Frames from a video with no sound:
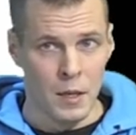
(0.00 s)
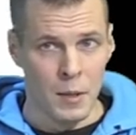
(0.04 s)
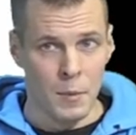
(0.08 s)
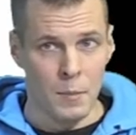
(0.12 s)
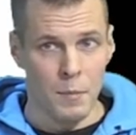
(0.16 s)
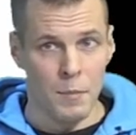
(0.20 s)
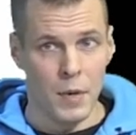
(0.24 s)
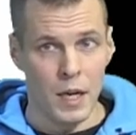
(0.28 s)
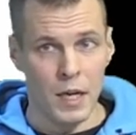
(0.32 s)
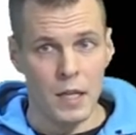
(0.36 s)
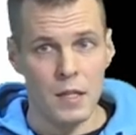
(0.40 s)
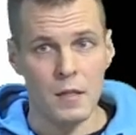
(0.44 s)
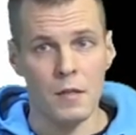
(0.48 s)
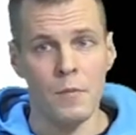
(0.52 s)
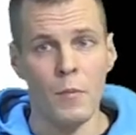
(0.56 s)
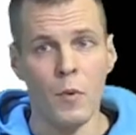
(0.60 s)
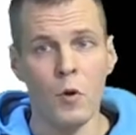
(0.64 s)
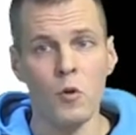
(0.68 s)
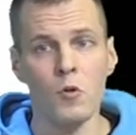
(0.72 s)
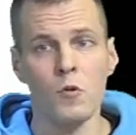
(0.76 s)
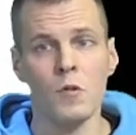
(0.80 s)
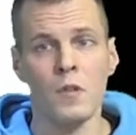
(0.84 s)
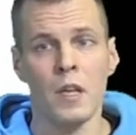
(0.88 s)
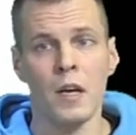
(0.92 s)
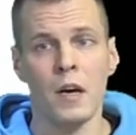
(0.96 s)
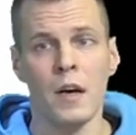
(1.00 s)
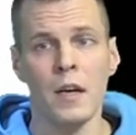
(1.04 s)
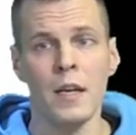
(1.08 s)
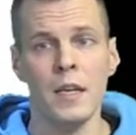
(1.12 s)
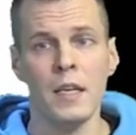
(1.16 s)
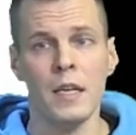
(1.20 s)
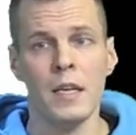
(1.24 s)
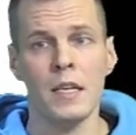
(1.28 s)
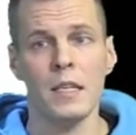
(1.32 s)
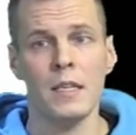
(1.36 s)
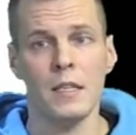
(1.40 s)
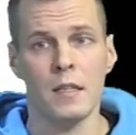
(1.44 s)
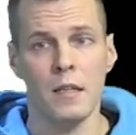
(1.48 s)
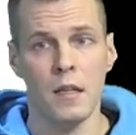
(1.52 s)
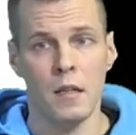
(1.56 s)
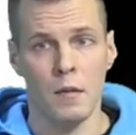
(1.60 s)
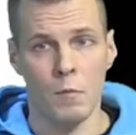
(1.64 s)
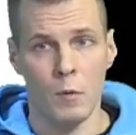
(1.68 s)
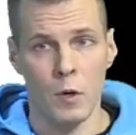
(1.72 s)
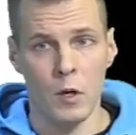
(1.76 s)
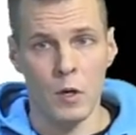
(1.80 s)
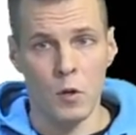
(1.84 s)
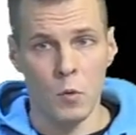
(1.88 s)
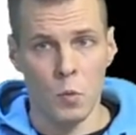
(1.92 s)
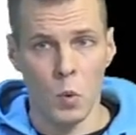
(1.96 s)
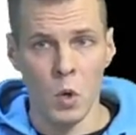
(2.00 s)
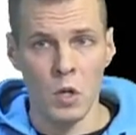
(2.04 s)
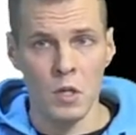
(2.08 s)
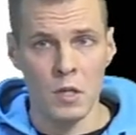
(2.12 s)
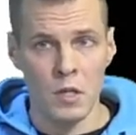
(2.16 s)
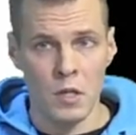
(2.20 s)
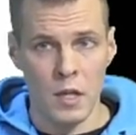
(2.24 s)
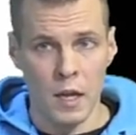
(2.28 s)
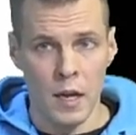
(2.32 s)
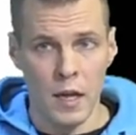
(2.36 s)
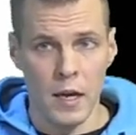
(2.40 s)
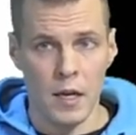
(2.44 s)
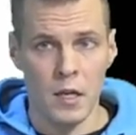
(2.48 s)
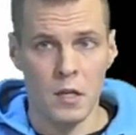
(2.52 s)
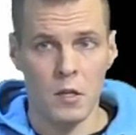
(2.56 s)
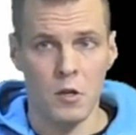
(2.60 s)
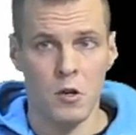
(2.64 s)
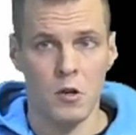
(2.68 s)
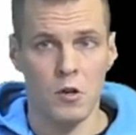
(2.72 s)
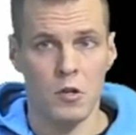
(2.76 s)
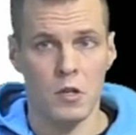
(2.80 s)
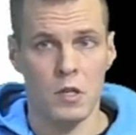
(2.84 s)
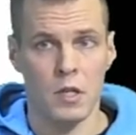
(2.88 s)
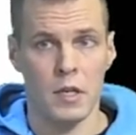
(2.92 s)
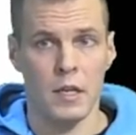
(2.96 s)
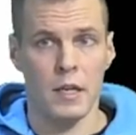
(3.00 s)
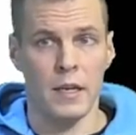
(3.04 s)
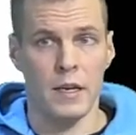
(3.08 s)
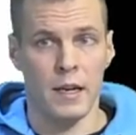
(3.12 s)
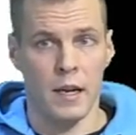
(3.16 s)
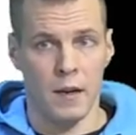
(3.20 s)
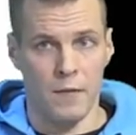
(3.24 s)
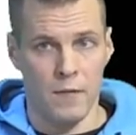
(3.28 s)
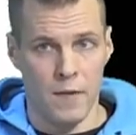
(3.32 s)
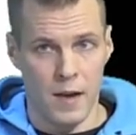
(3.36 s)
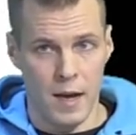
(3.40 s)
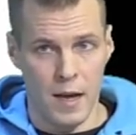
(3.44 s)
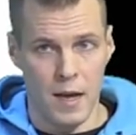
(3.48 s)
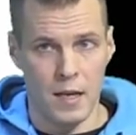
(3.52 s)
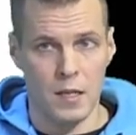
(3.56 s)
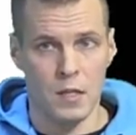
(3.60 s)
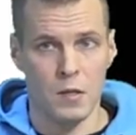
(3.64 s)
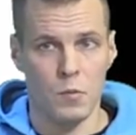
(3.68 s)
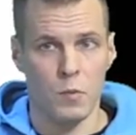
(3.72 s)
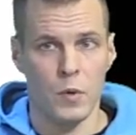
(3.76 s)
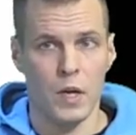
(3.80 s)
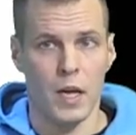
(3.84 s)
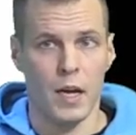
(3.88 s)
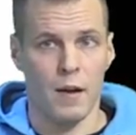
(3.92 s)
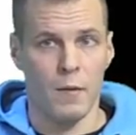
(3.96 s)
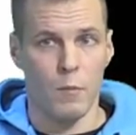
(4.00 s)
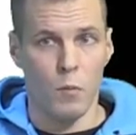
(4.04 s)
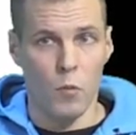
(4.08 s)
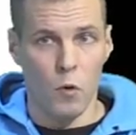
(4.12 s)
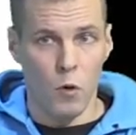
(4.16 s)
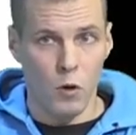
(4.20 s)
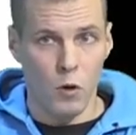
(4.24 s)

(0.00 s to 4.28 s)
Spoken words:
But the idea is that when you watch the lectures in advance, we have more